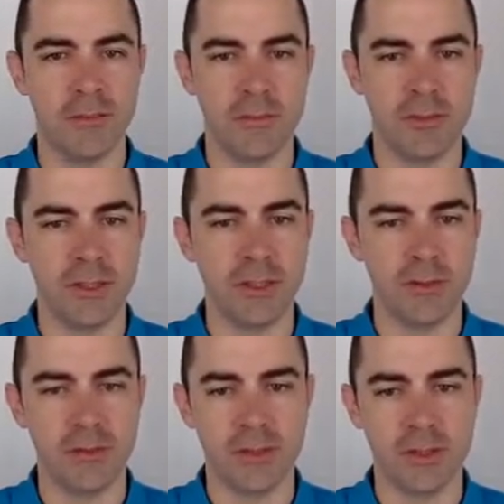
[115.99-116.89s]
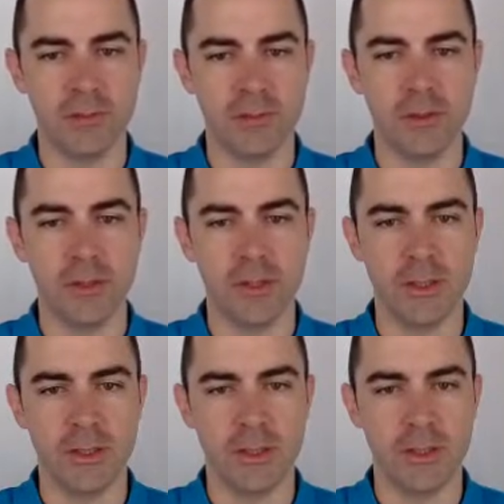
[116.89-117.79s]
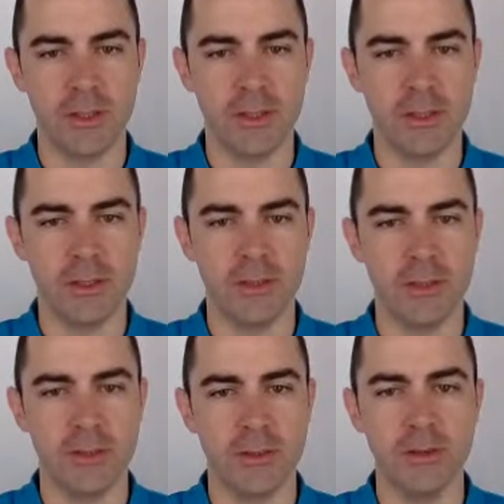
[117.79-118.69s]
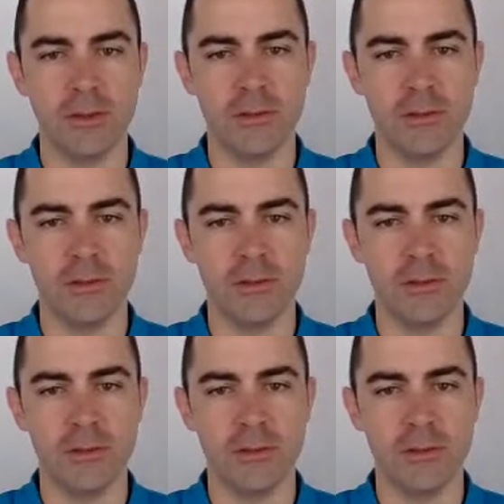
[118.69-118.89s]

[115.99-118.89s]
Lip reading: static, for example, in a hall of